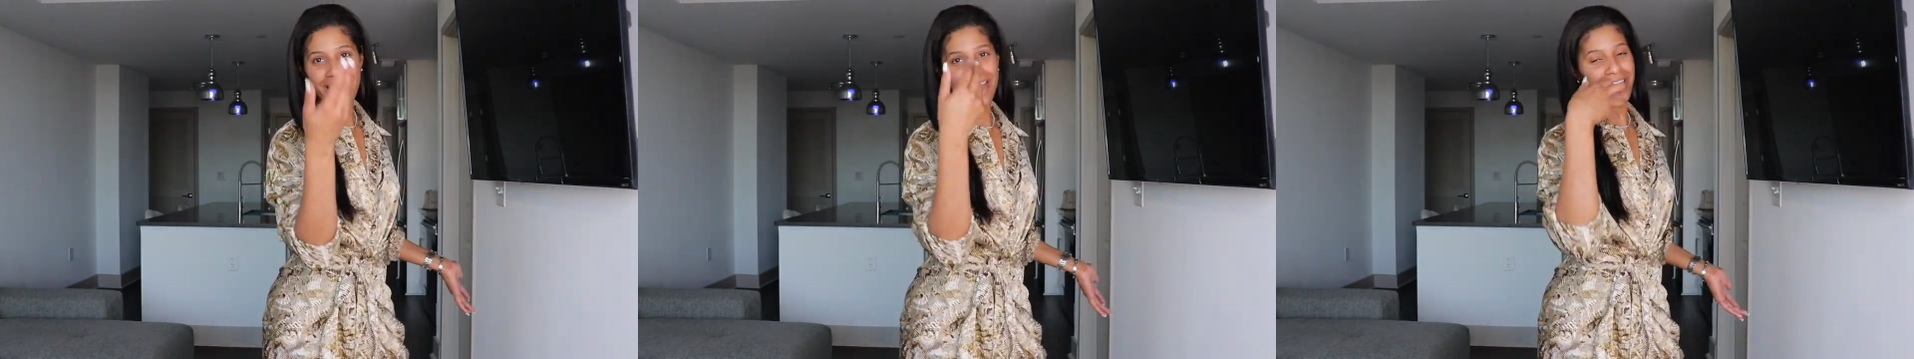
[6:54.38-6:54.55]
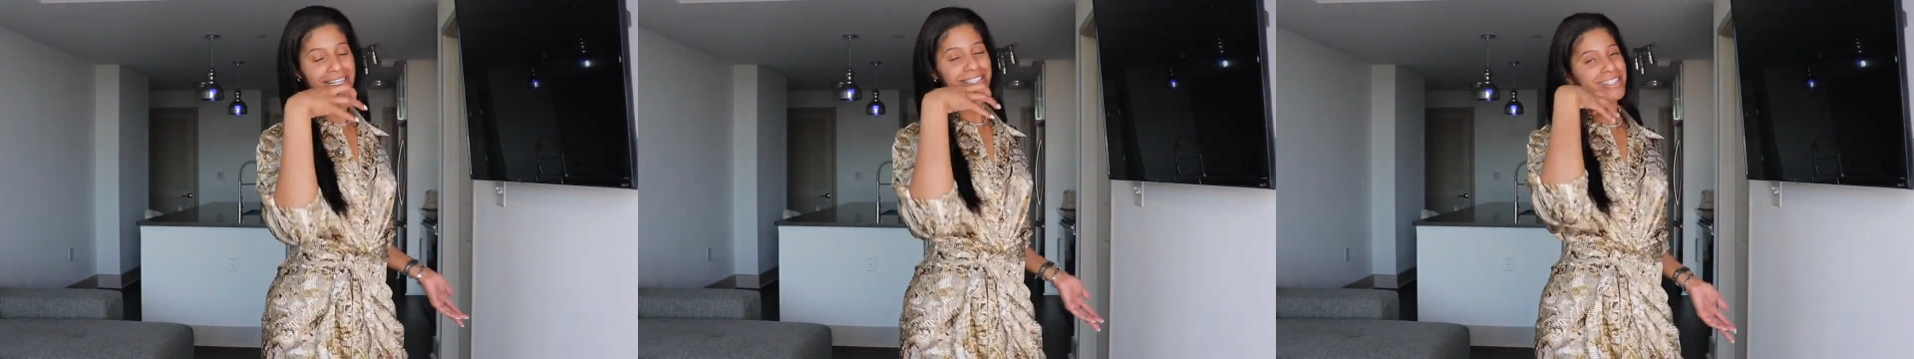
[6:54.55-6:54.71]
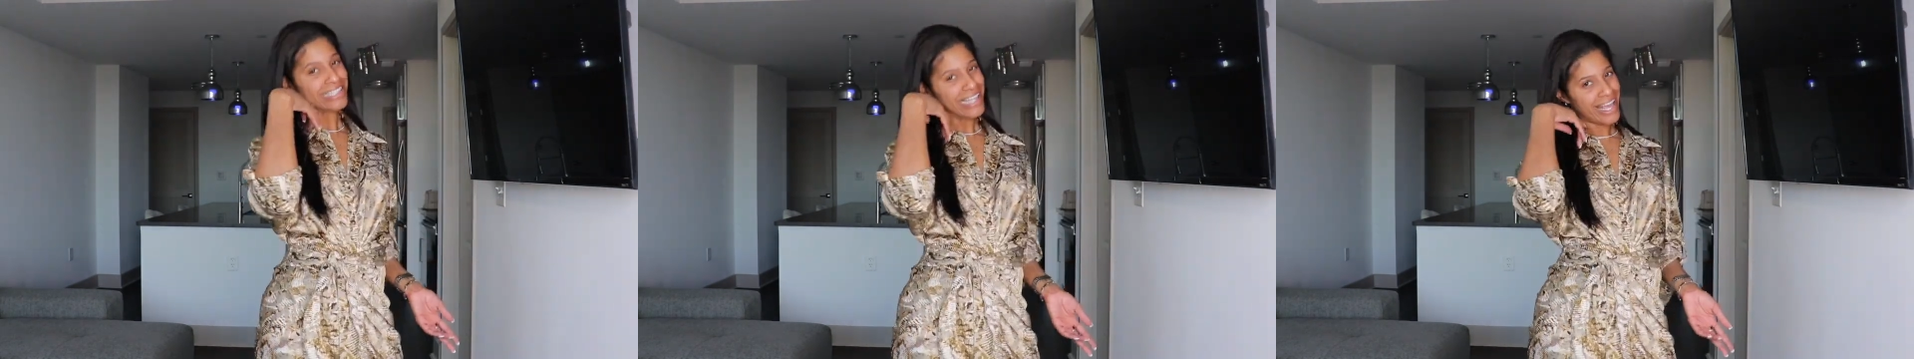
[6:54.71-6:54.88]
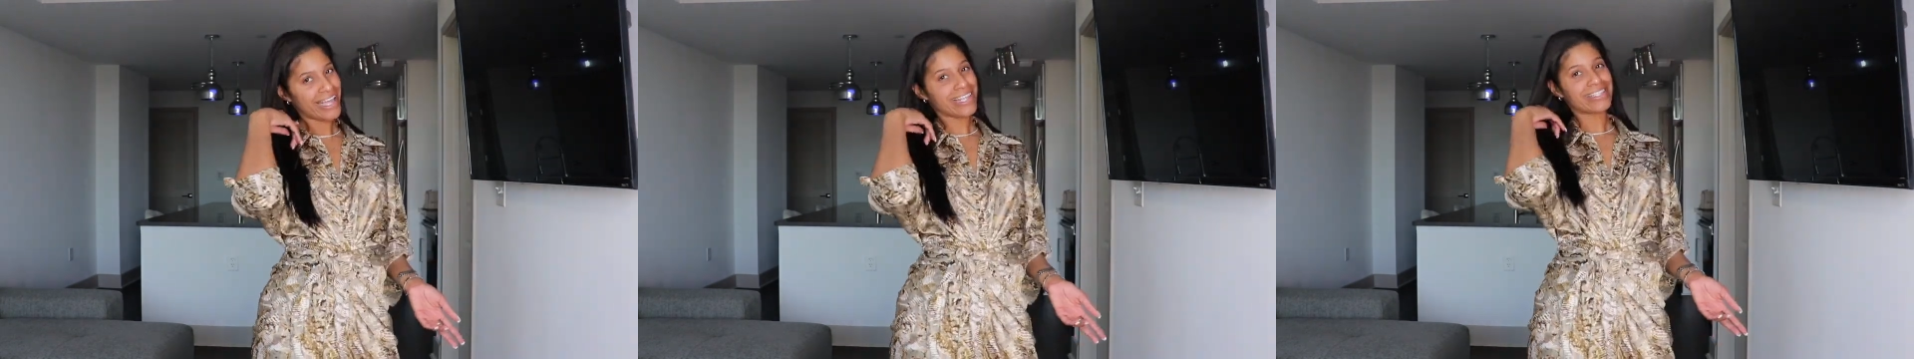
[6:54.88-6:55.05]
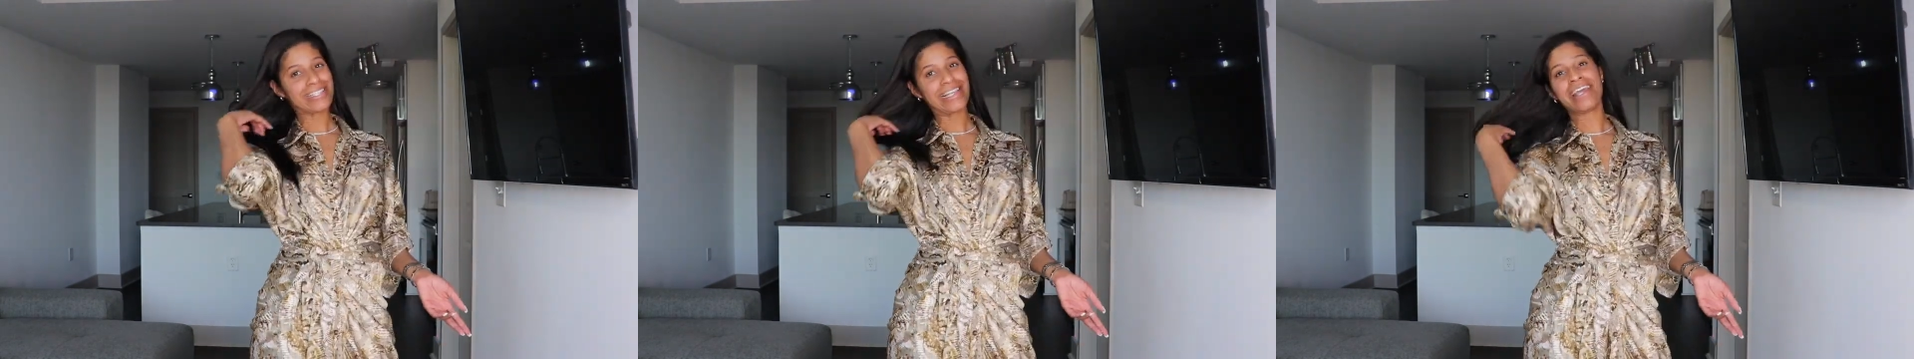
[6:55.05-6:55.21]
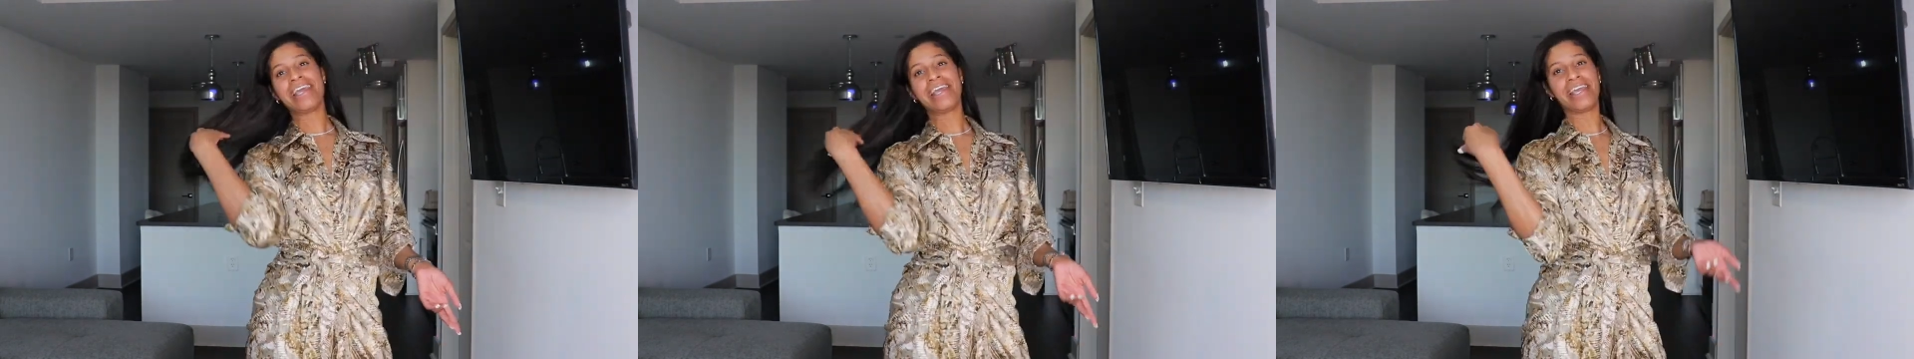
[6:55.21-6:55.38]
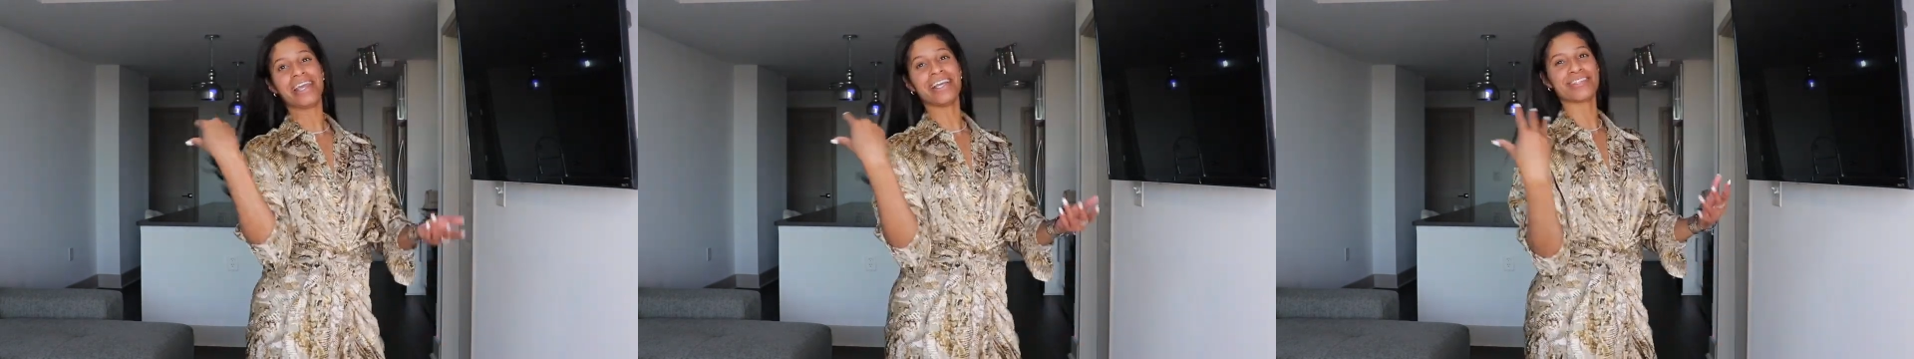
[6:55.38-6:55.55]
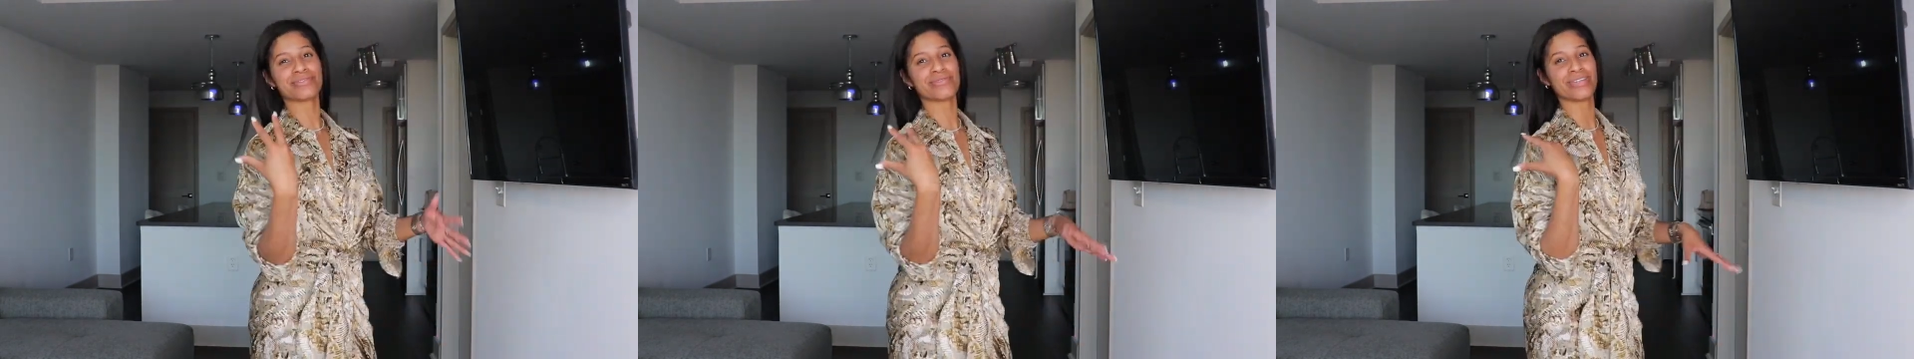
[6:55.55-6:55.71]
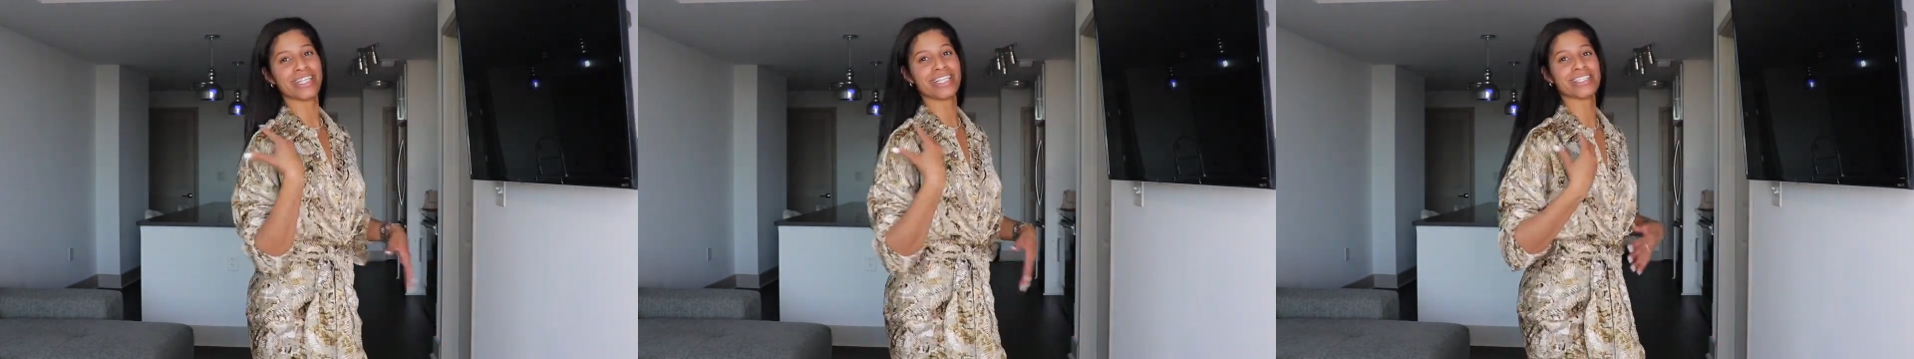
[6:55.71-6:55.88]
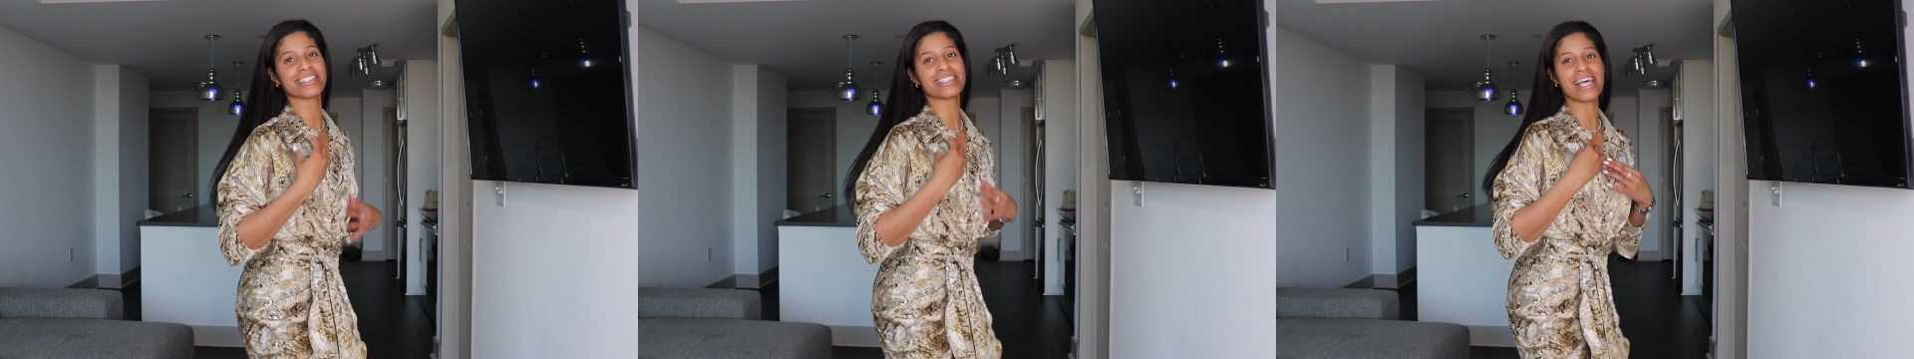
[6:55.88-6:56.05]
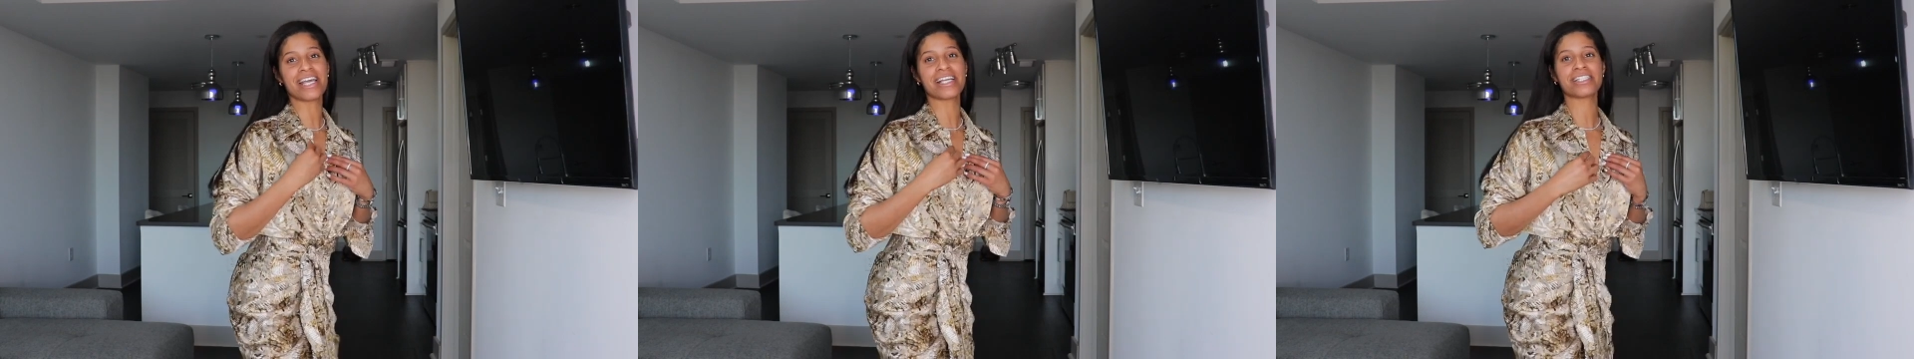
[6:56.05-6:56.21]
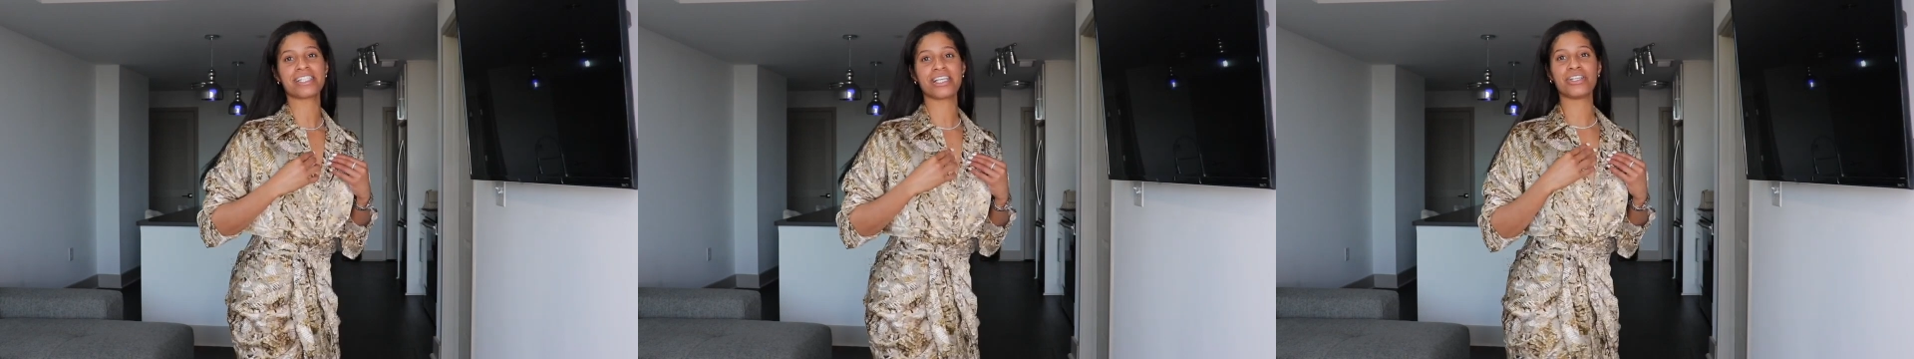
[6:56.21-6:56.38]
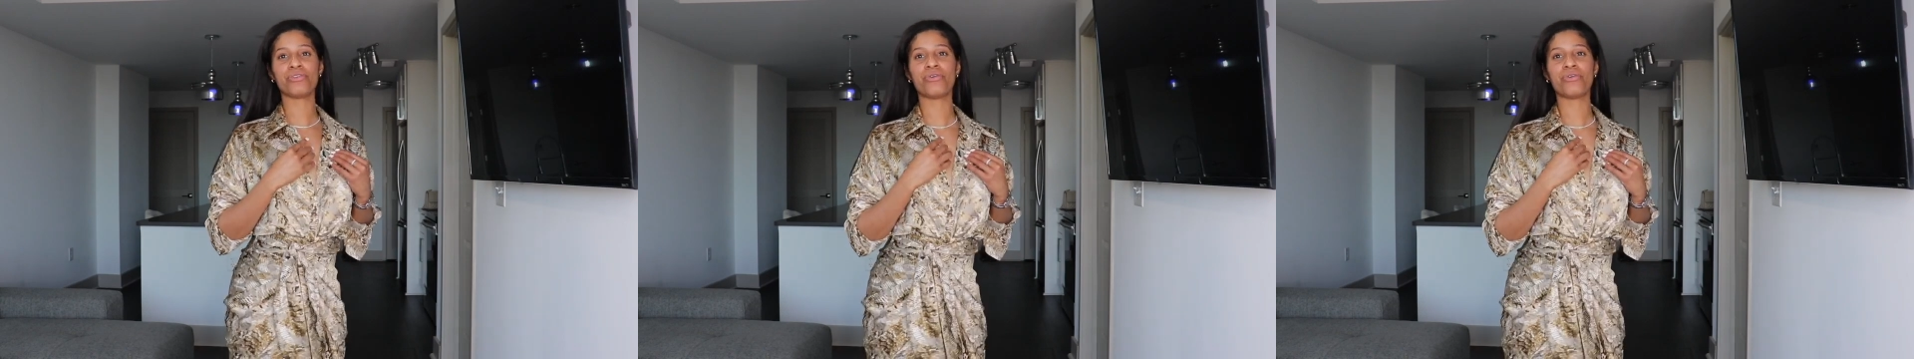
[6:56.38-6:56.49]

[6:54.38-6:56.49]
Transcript: like it's sexy. It's really sexy.